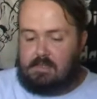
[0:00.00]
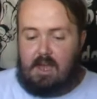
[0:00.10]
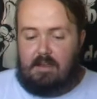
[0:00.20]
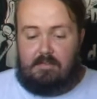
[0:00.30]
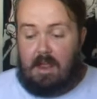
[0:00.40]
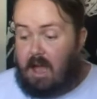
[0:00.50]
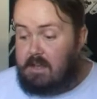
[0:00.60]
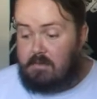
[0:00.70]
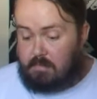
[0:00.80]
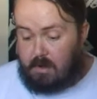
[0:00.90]
was kind of funny.
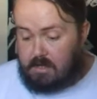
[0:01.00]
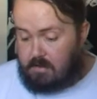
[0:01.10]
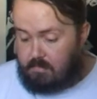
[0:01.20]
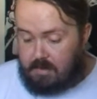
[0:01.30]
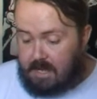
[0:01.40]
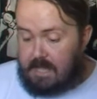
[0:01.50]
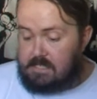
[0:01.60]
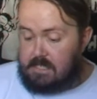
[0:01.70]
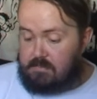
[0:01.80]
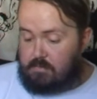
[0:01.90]
I probably didn't
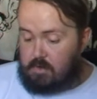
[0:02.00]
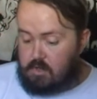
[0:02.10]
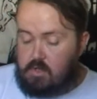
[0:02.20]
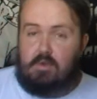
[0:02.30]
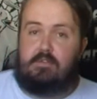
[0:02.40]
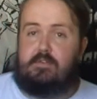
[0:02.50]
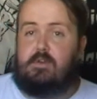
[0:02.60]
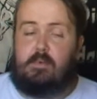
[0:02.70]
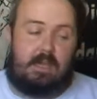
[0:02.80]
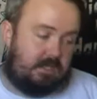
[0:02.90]
realise this for a good
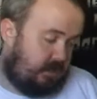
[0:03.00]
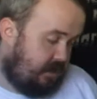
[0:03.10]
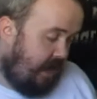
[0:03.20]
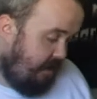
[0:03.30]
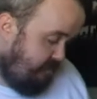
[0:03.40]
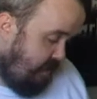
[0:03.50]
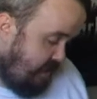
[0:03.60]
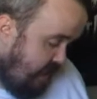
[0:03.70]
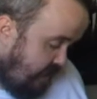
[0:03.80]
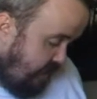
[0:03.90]
few weeks after
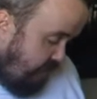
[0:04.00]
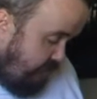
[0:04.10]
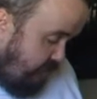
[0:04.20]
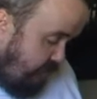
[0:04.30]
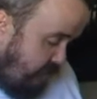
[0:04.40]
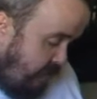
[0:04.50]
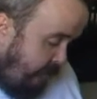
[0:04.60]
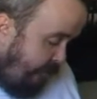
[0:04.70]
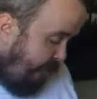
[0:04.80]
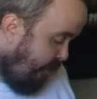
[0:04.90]
I'd taken that photo,
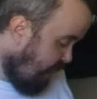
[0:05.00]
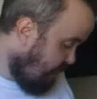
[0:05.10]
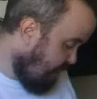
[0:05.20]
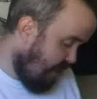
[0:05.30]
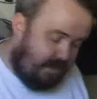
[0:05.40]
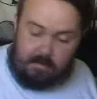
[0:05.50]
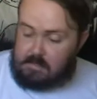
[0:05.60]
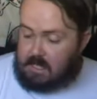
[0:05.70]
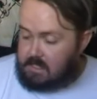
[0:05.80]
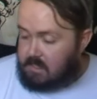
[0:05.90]
that
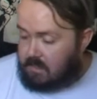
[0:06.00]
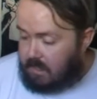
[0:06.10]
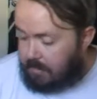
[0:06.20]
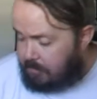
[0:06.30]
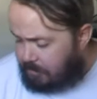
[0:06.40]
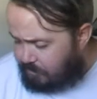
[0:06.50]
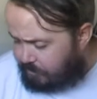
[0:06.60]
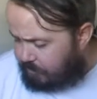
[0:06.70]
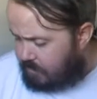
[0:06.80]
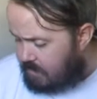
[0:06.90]
was actually there.
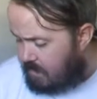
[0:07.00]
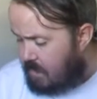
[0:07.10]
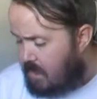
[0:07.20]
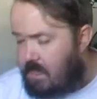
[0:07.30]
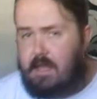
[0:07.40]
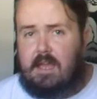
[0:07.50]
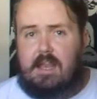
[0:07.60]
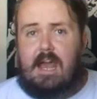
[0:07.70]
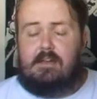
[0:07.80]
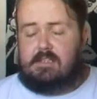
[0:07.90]

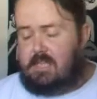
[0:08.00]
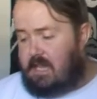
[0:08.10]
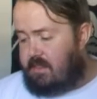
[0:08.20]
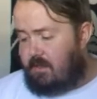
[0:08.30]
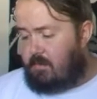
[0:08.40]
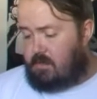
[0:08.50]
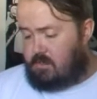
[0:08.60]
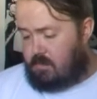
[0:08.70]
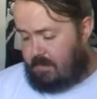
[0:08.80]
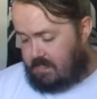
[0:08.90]
Now, second thing I want
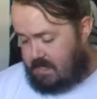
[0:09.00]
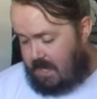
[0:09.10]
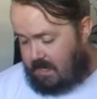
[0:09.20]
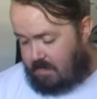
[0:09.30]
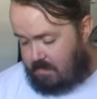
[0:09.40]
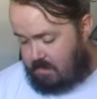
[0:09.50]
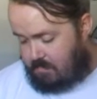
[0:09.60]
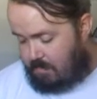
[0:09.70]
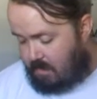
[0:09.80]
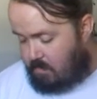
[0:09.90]
to talk about today, now this
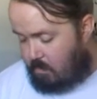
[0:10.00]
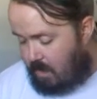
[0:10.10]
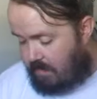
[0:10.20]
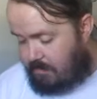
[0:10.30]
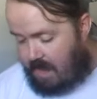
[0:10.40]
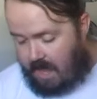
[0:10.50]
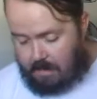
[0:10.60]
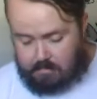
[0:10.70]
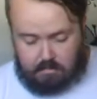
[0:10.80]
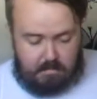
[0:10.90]
is probably one of my
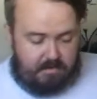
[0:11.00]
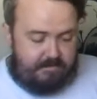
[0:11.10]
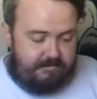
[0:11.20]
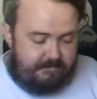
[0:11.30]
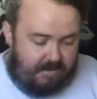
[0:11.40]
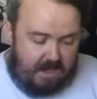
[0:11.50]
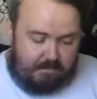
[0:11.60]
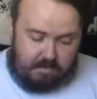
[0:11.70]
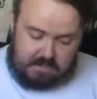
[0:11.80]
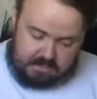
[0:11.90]
absolute most
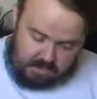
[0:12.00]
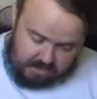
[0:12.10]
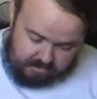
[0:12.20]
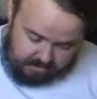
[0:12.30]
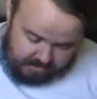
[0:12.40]
favourite signed